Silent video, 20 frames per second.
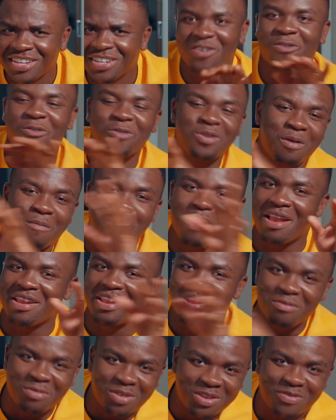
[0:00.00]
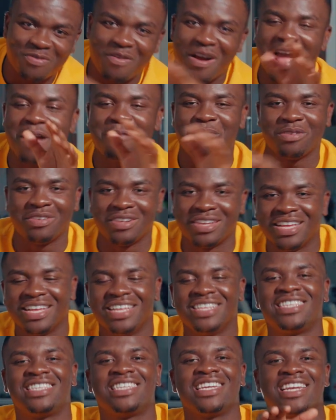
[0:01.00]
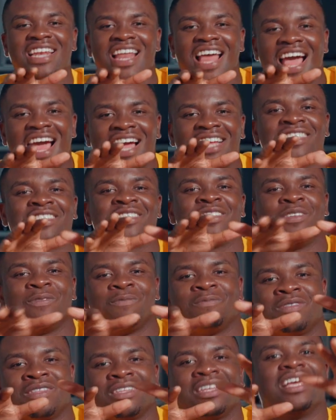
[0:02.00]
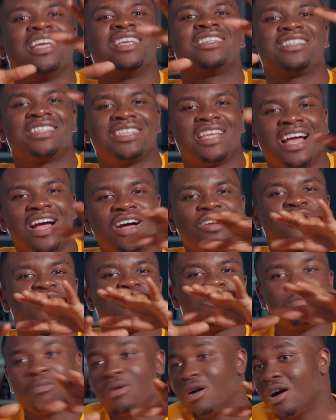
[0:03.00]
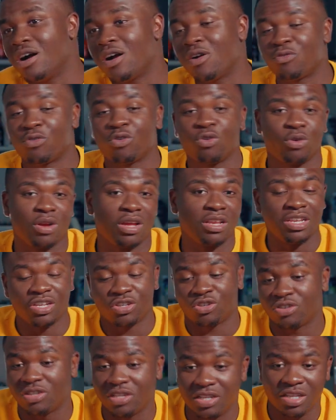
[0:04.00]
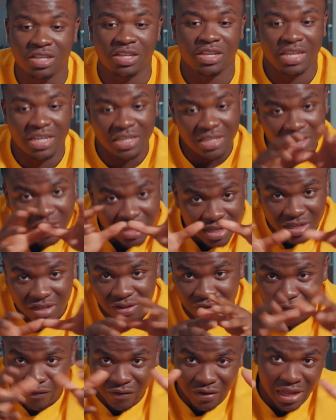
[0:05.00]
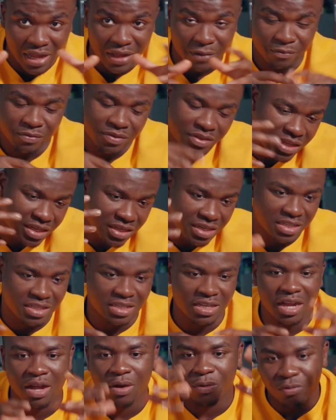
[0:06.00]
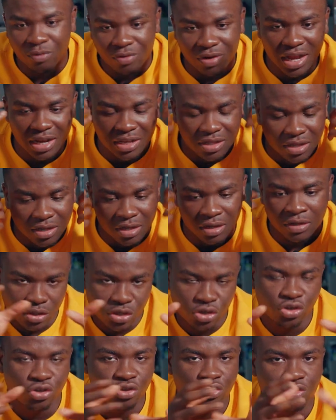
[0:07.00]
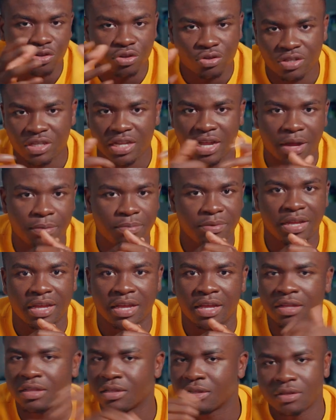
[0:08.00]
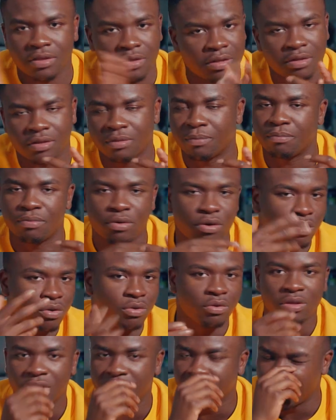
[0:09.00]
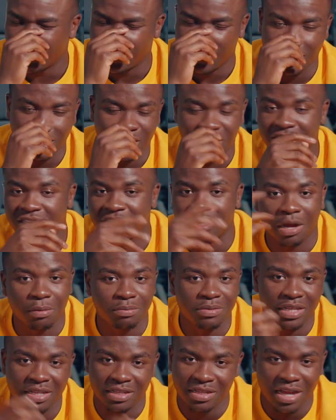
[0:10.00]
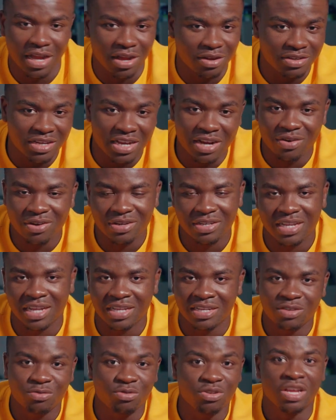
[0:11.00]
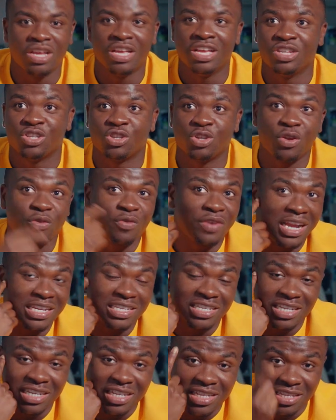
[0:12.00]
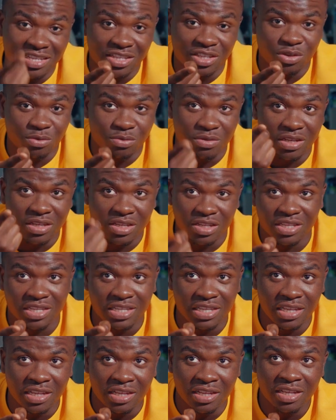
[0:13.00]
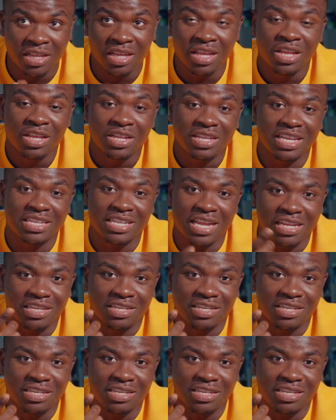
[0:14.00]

All the man then was vibing. Tonight is now tomorrow, and literally in the flat, in the setup, we had the studio set up there, bro. He just dubbed it down there, and then so if you actually listen to it in the scene, you